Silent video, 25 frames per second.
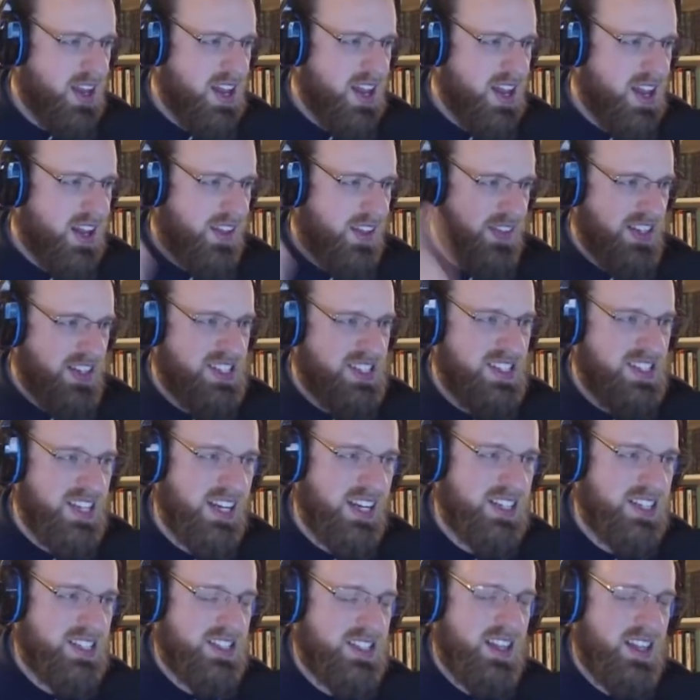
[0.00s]
The
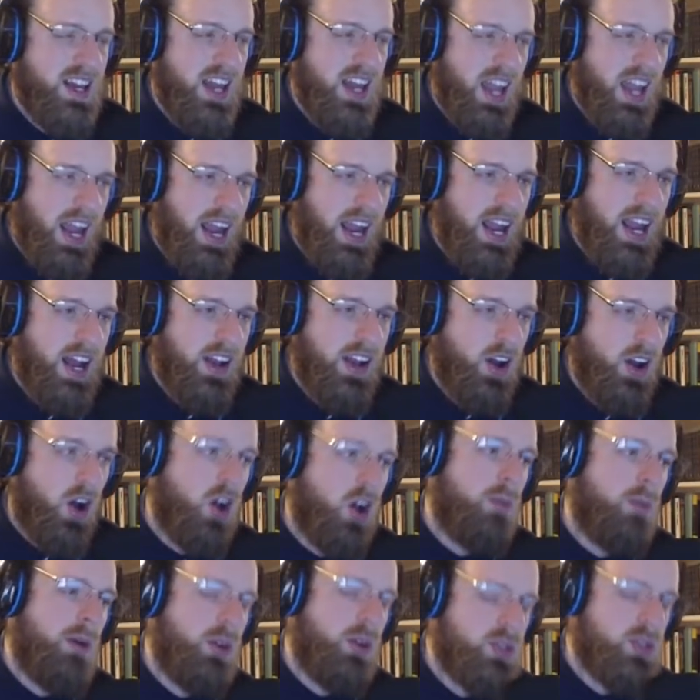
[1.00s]
6th and
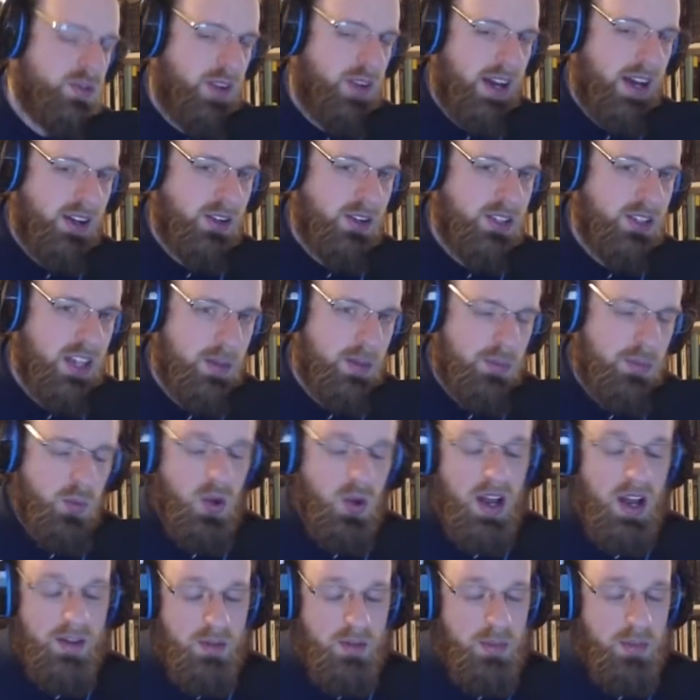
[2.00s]
almost final tip, we'll
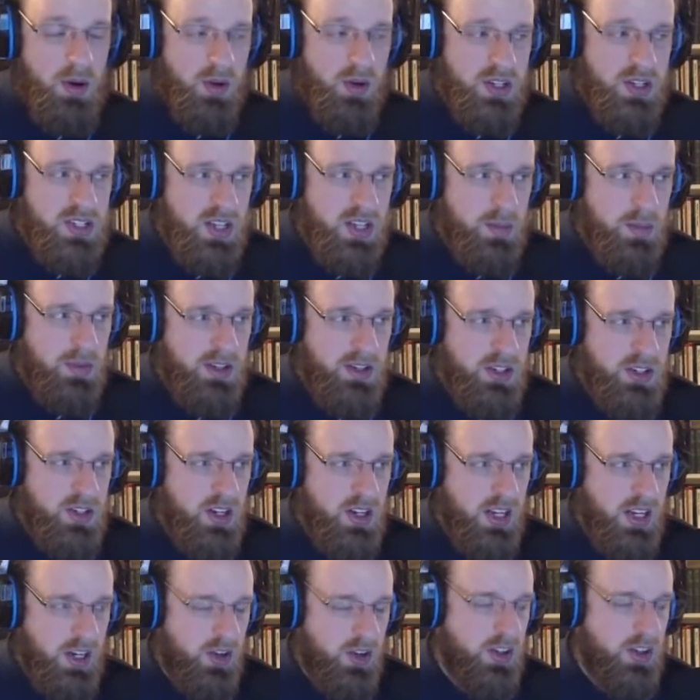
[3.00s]
have a bonus tip in
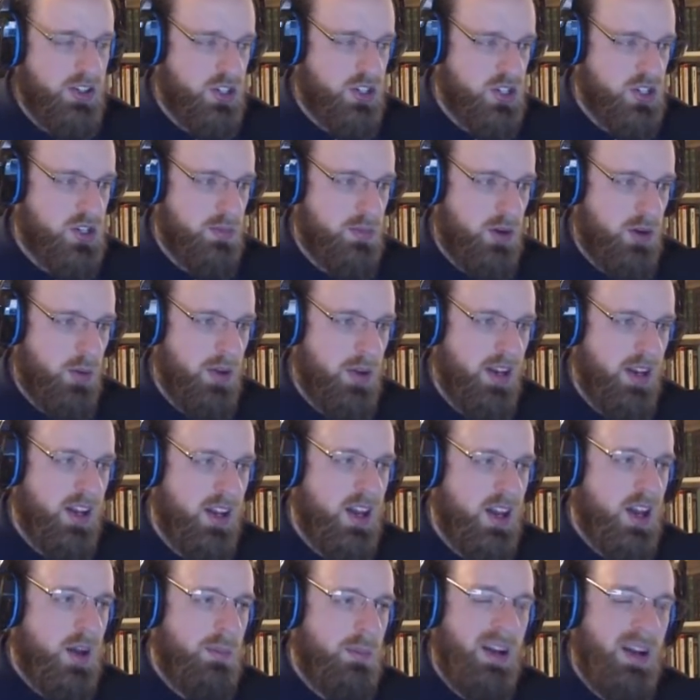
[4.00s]
here in just a moment,
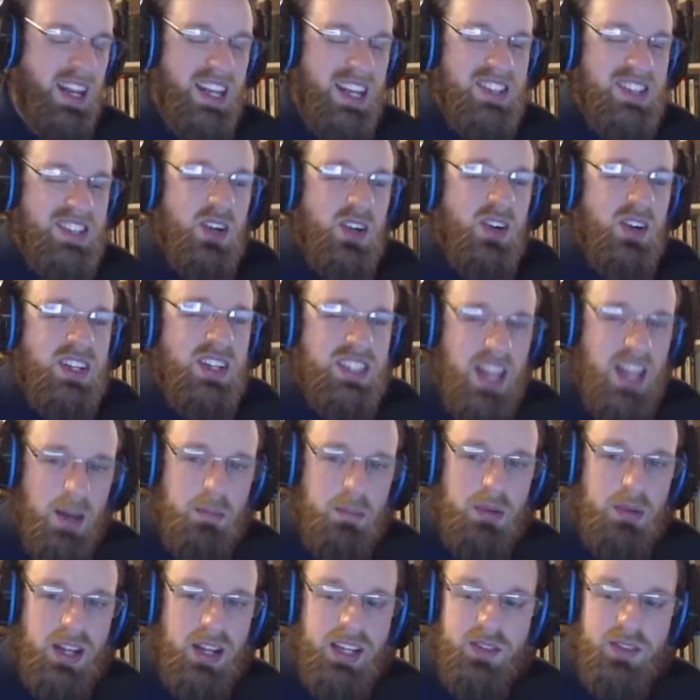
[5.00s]
but is there a
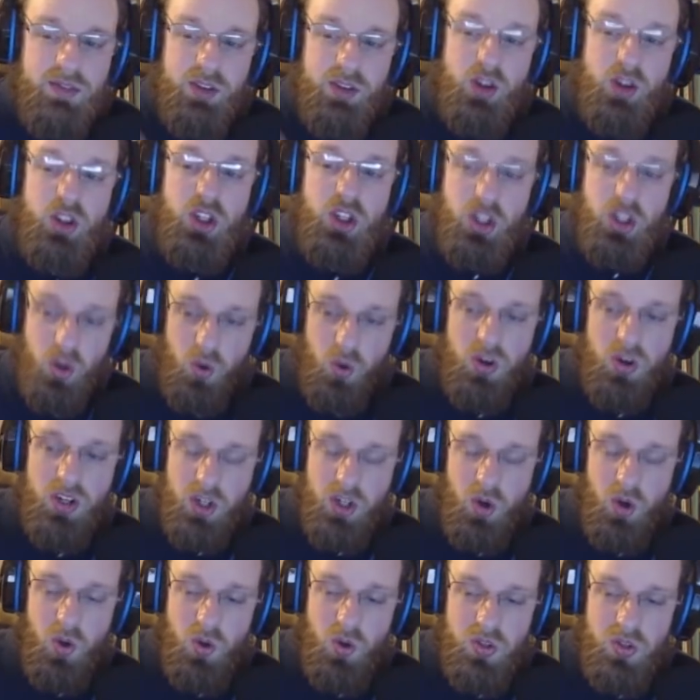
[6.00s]
template for your
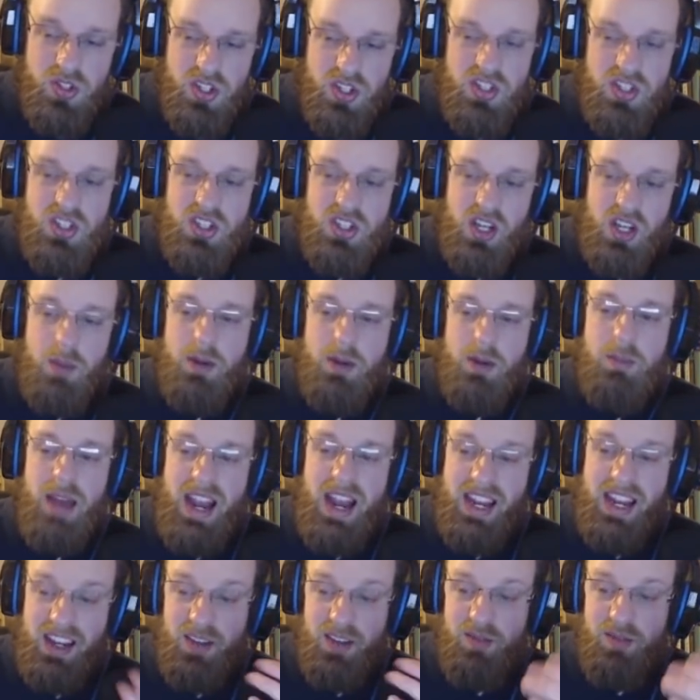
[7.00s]
goals? This is coming
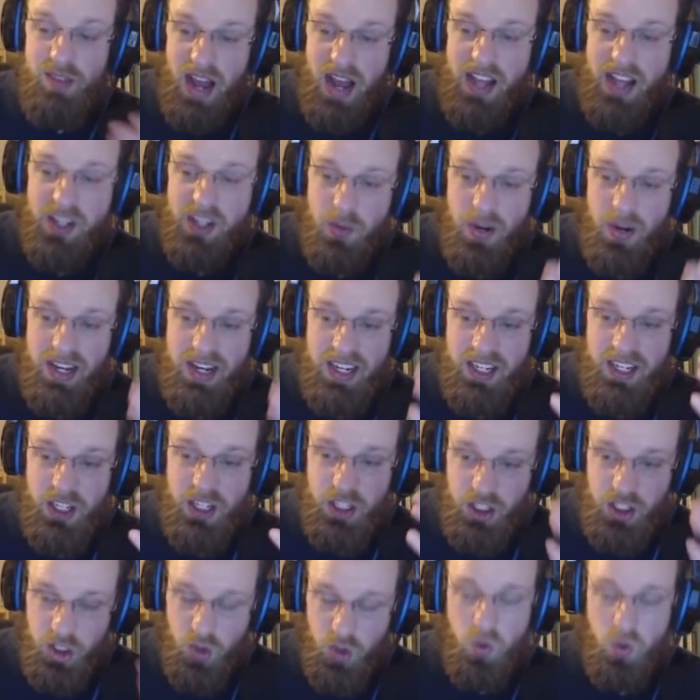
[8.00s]
back and evaluating
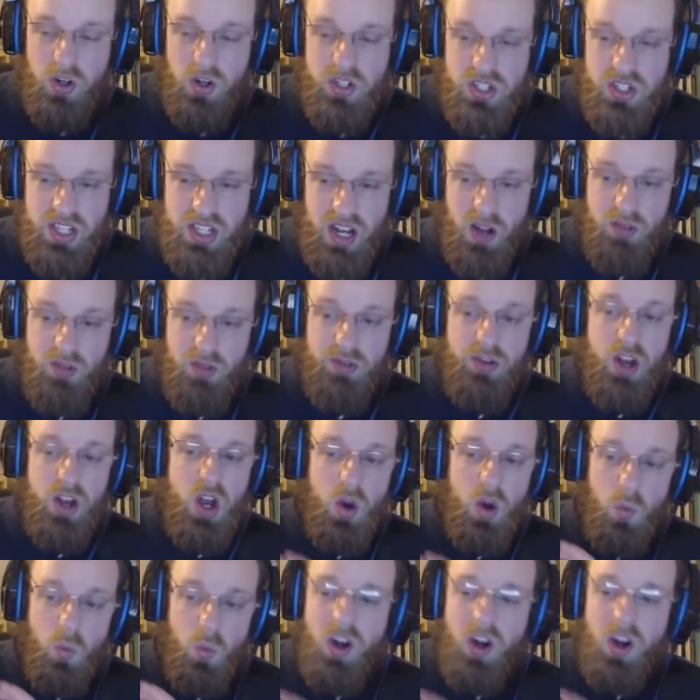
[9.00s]
yourself.
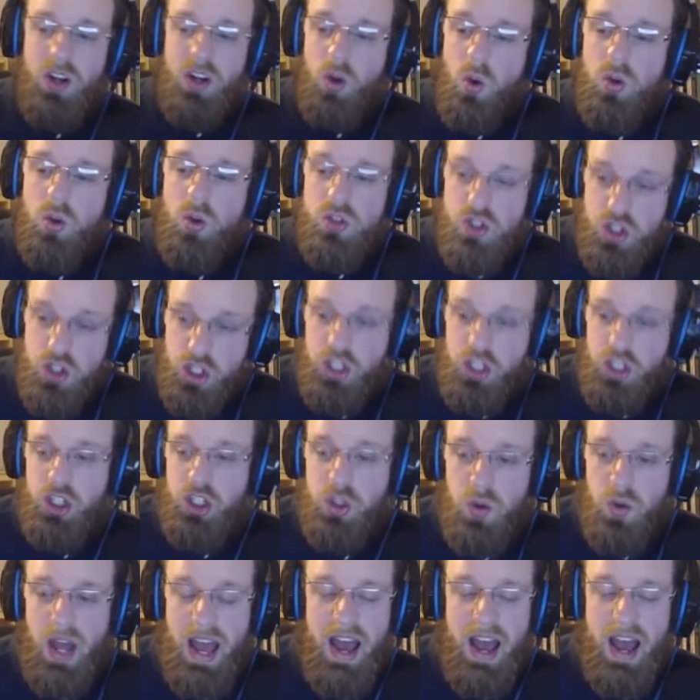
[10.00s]
What goals do
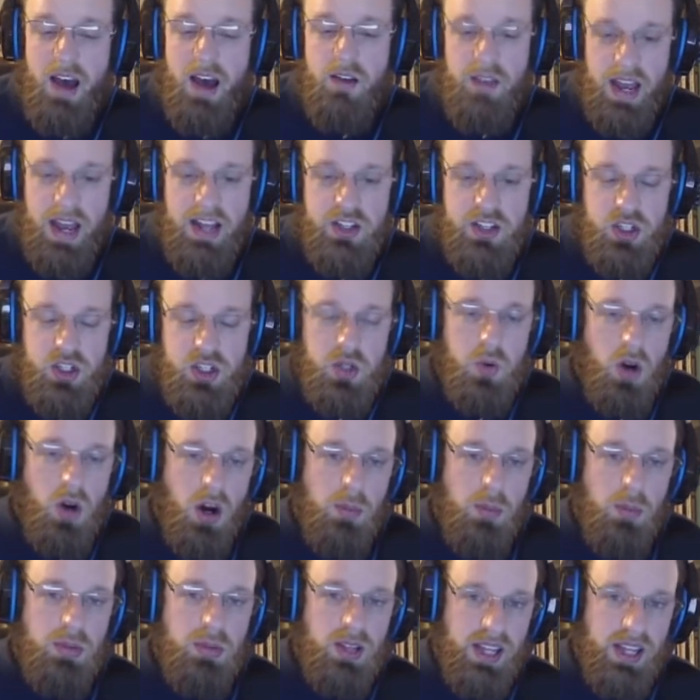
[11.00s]
you have as you
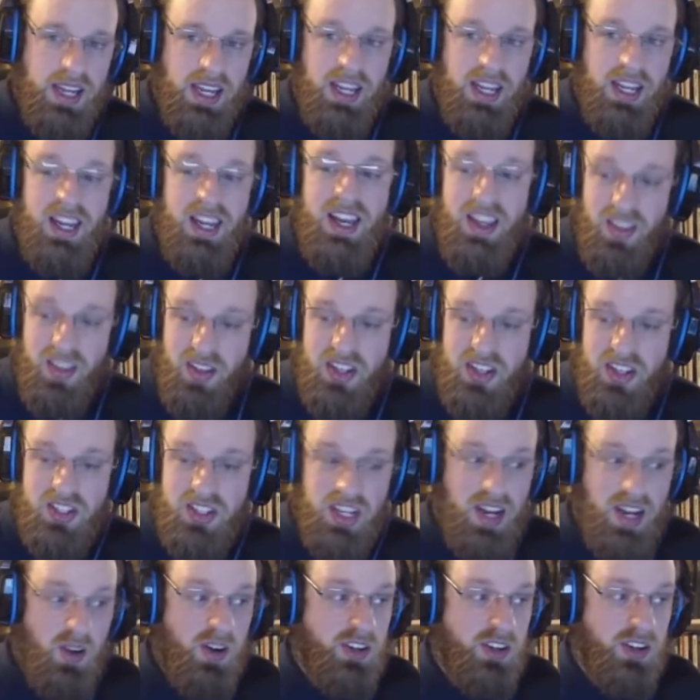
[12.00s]
are playing this
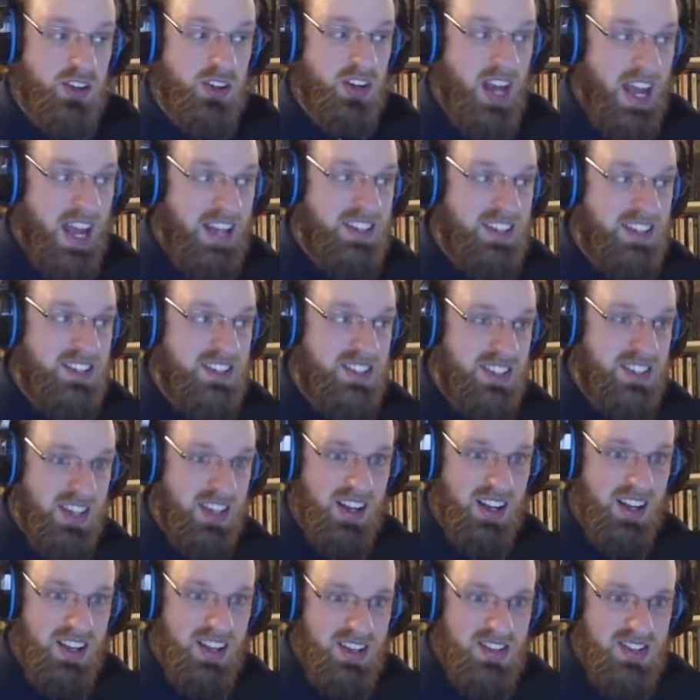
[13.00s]
character? And
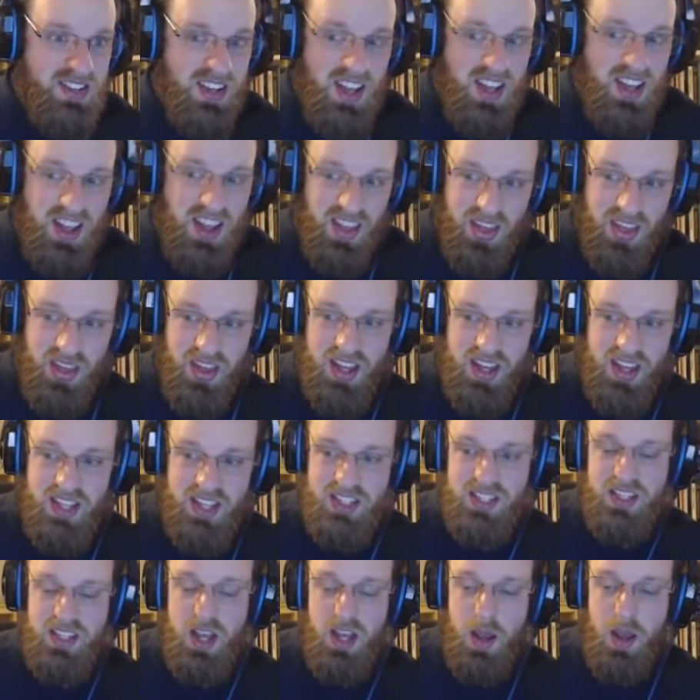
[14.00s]
does
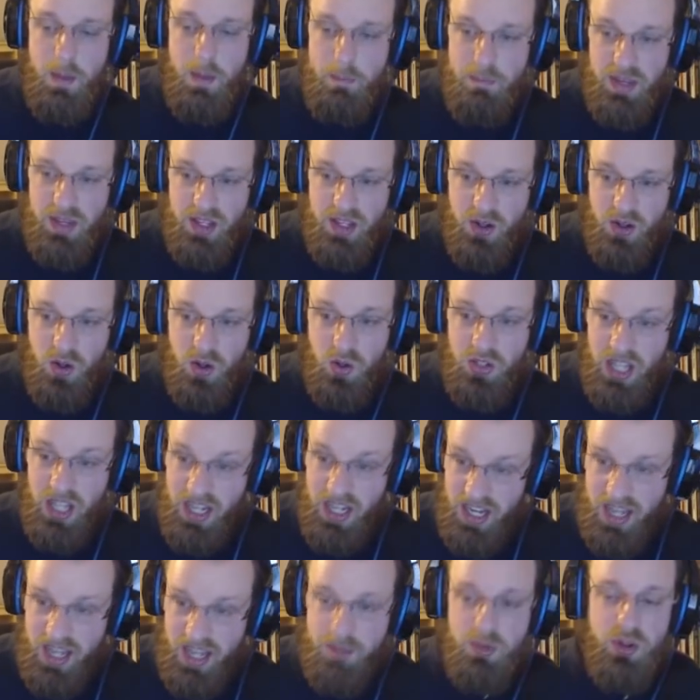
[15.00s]
this build
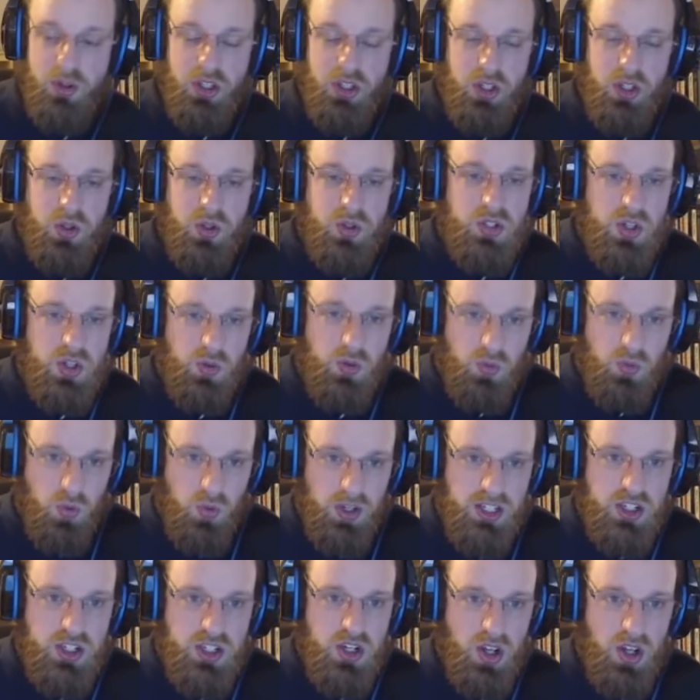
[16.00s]
enable you to
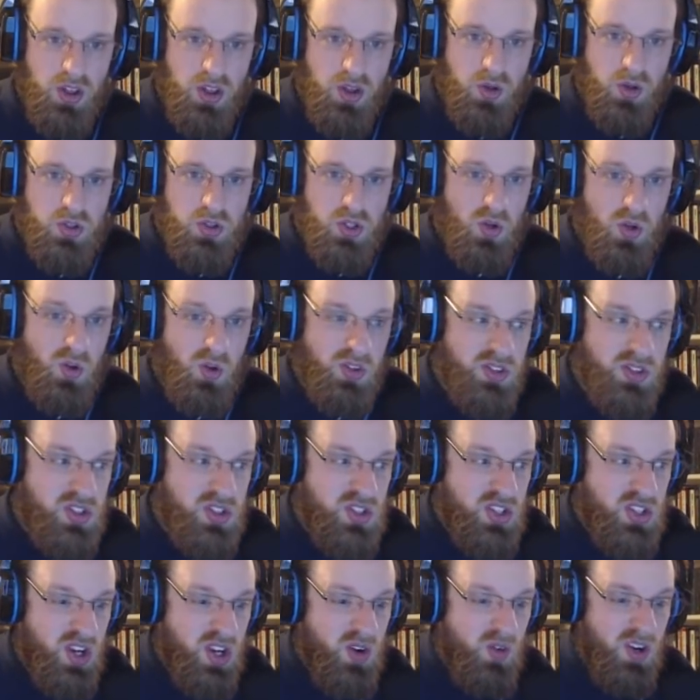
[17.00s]
reach those goals?
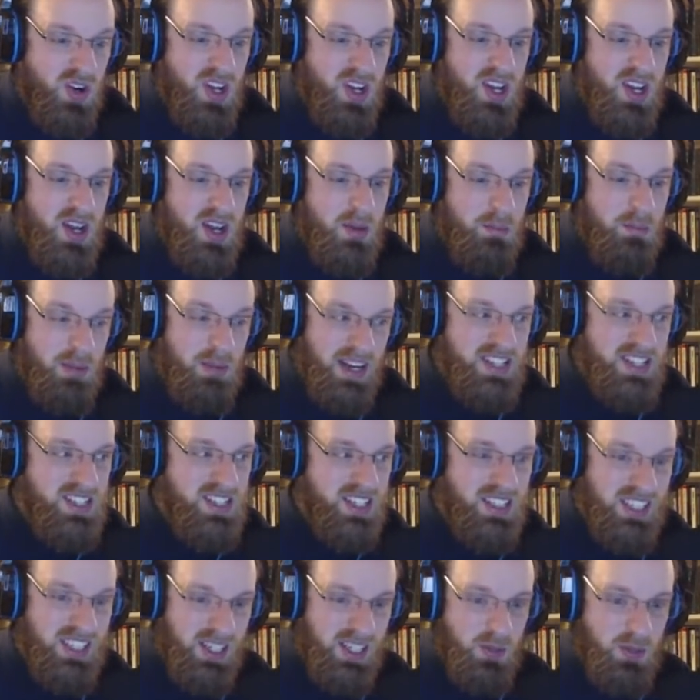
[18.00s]
So
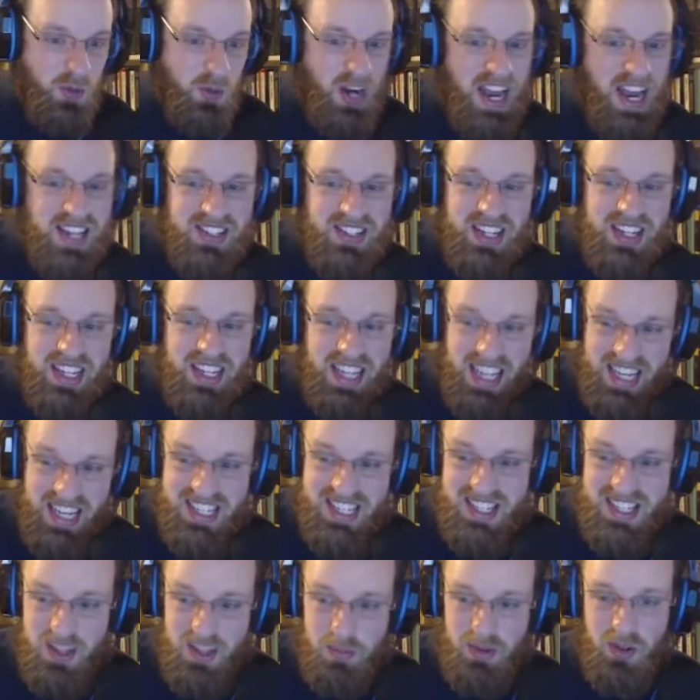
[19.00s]
basically, we're asking,
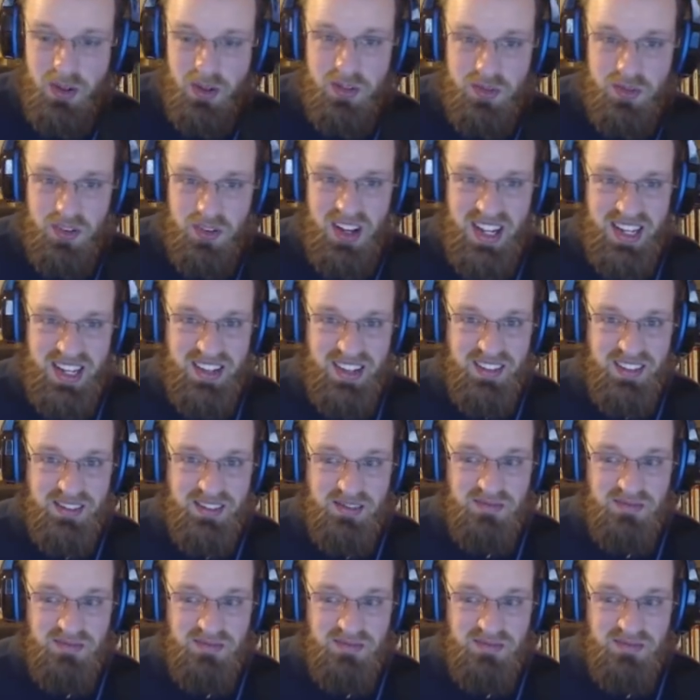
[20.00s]
is the build fun?